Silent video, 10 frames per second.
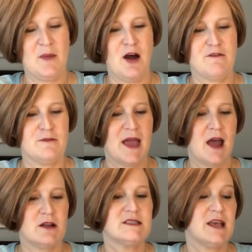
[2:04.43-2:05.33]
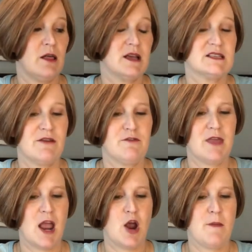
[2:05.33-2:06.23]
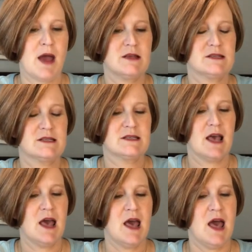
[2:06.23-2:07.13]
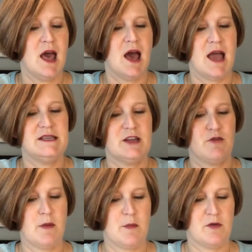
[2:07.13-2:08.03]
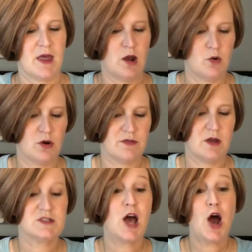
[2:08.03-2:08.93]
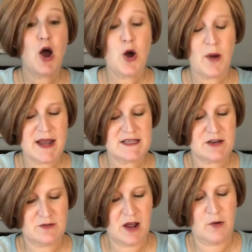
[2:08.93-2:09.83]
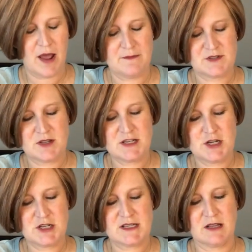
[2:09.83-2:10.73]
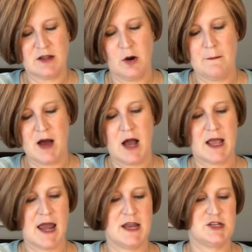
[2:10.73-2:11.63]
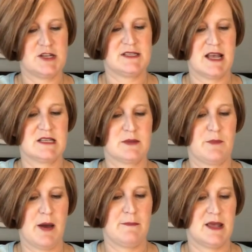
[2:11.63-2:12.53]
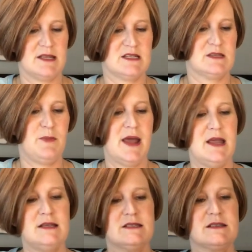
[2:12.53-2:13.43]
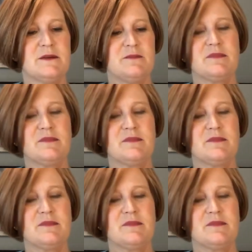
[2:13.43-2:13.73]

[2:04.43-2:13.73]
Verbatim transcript: I bought from the add-on sale except for the hair masks. I did remember that I ordered those. Oh, I did. Okay, so this is just a little mug and it just says pumpkin spice.